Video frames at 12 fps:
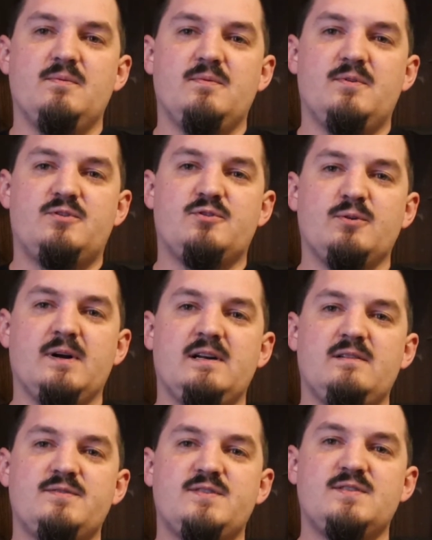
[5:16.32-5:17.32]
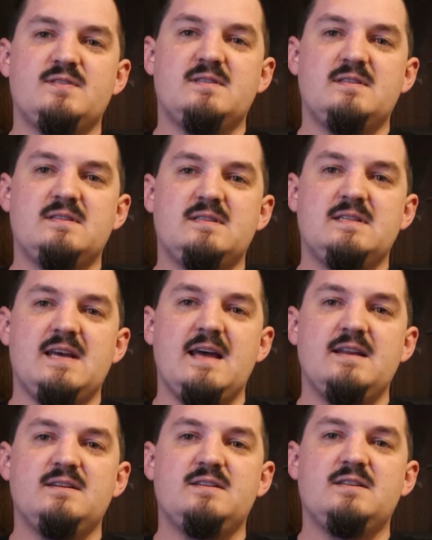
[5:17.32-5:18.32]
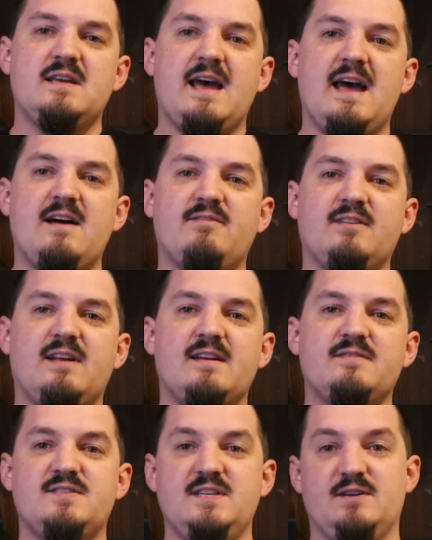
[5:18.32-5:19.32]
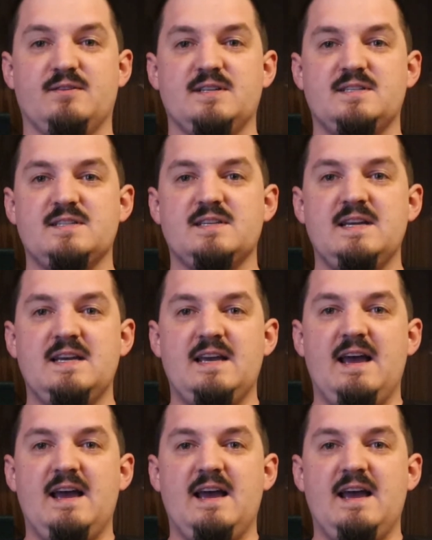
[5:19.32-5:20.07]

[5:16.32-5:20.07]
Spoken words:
the true elves tend to have a lot of secrets,